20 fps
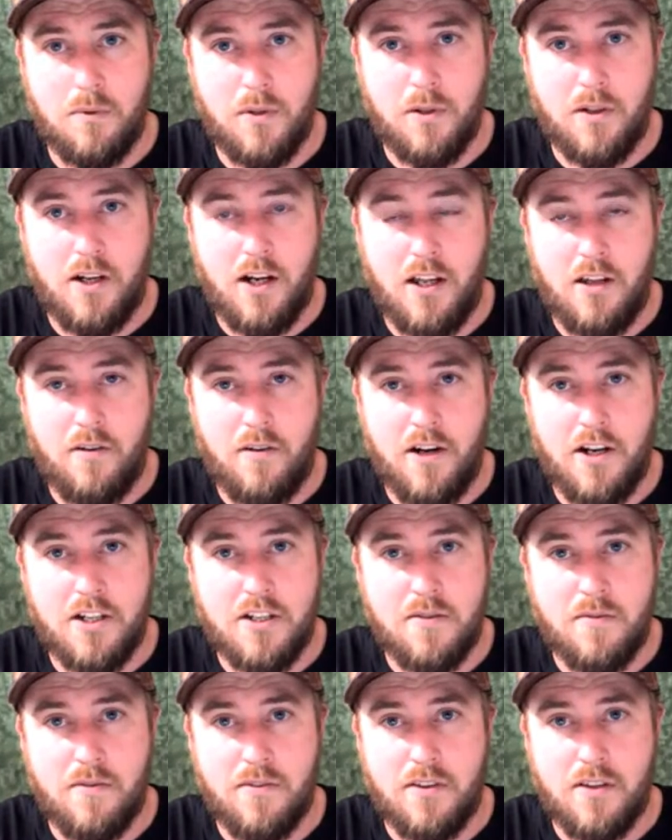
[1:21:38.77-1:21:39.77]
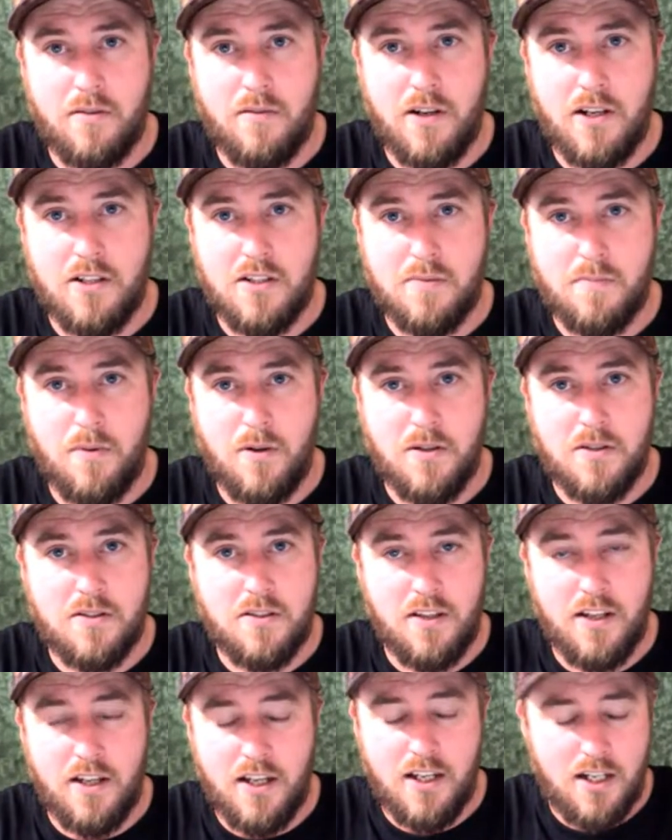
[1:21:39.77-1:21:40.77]
coloration with the red spots
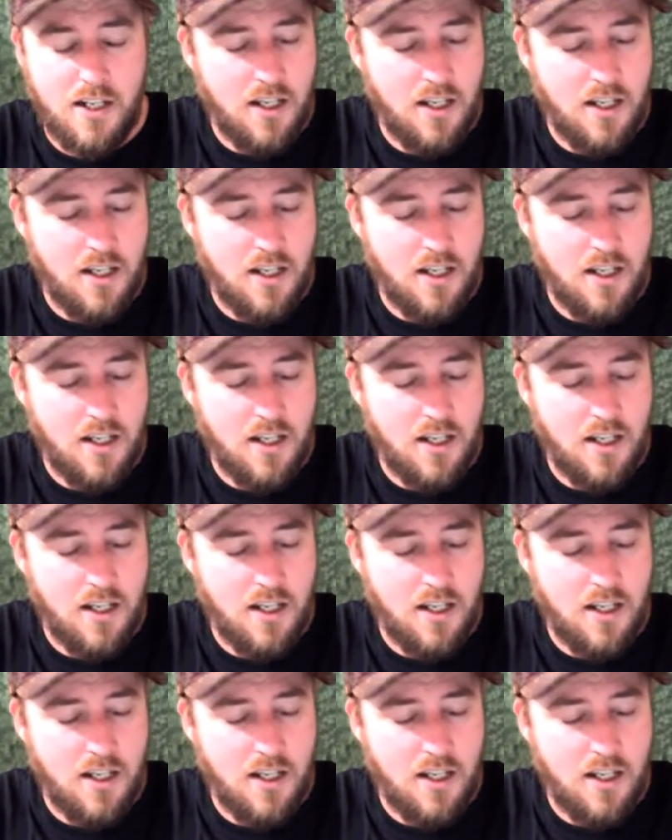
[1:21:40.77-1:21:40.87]
and that.